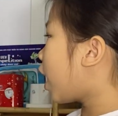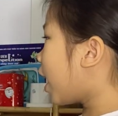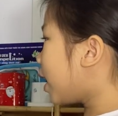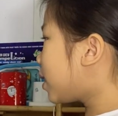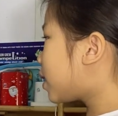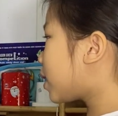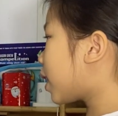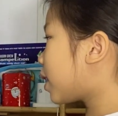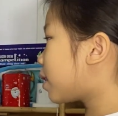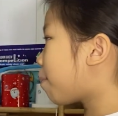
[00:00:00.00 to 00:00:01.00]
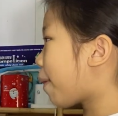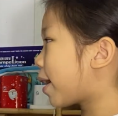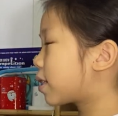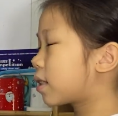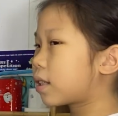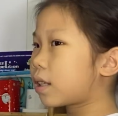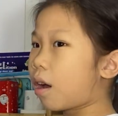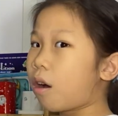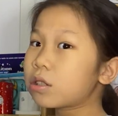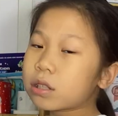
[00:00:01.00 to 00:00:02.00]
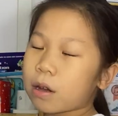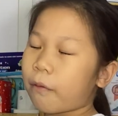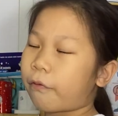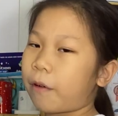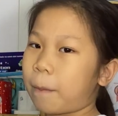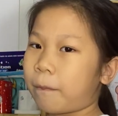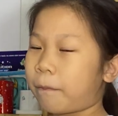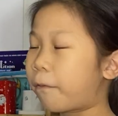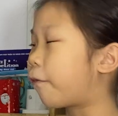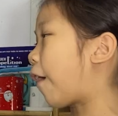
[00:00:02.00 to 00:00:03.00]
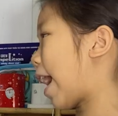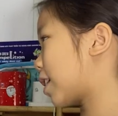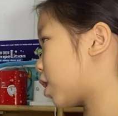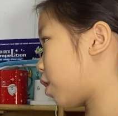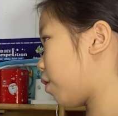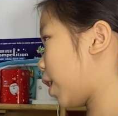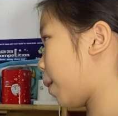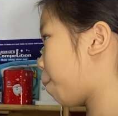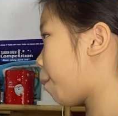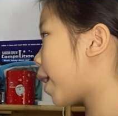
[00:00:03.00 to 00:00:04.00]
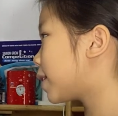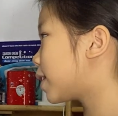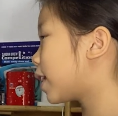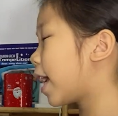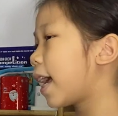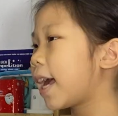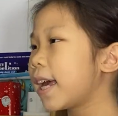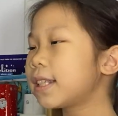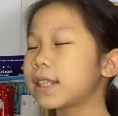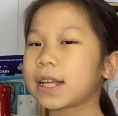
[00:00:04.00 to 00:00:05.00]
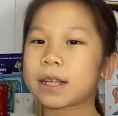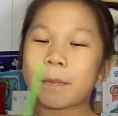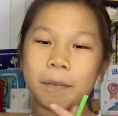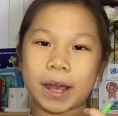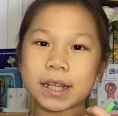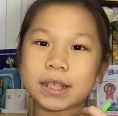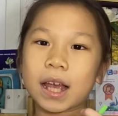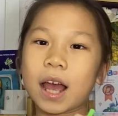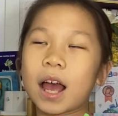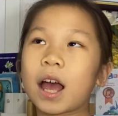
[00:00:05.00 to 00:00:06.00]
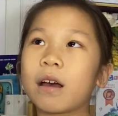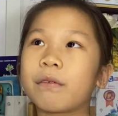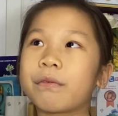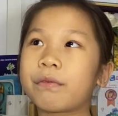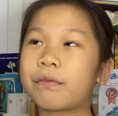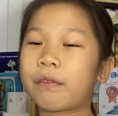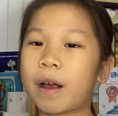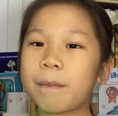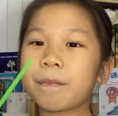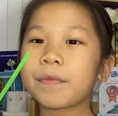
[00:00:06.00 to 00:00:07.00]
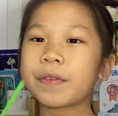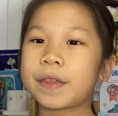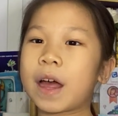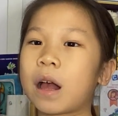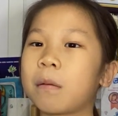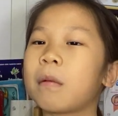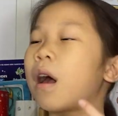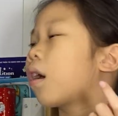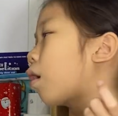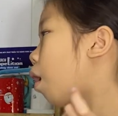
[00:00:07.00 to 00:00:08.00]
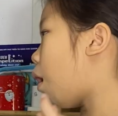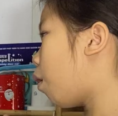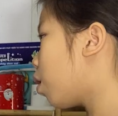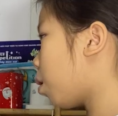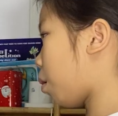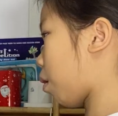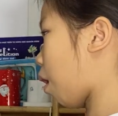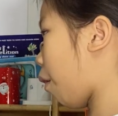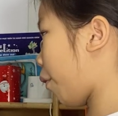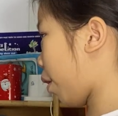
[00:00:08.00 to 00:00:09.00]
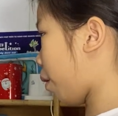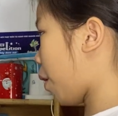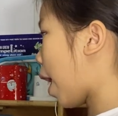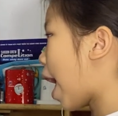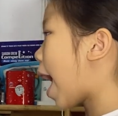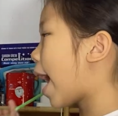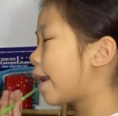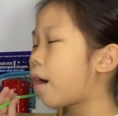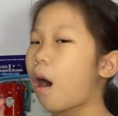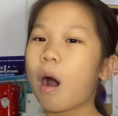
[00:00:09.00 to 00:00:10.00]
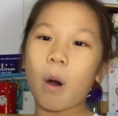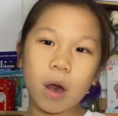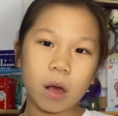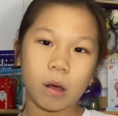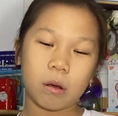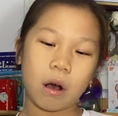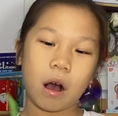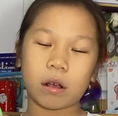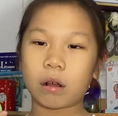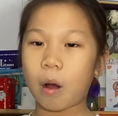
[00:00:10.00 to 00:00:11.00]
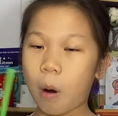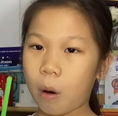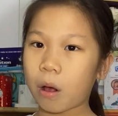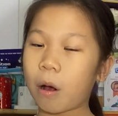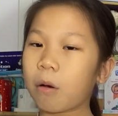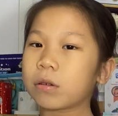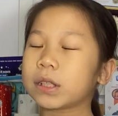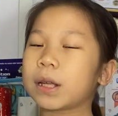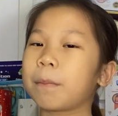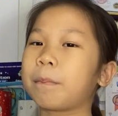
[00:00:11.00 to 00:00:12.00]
it is made also from factory, but it is made from the oil coil. And oil or coils